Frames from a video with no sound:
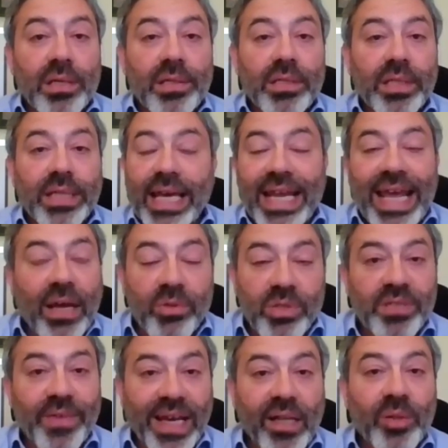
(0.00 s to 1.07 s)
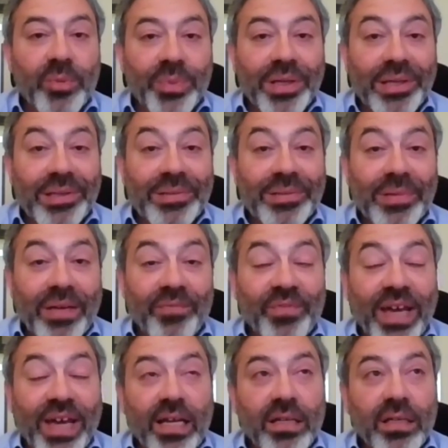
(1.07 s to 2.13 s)
to get out of Alba. In
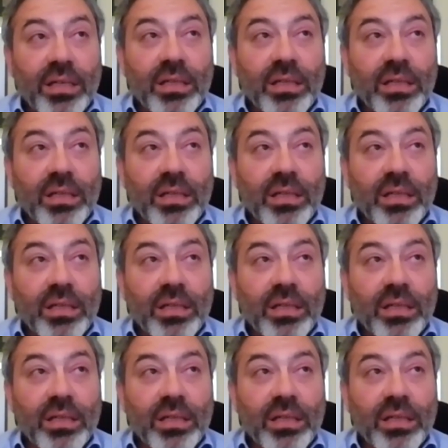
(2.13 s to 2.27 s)
fact,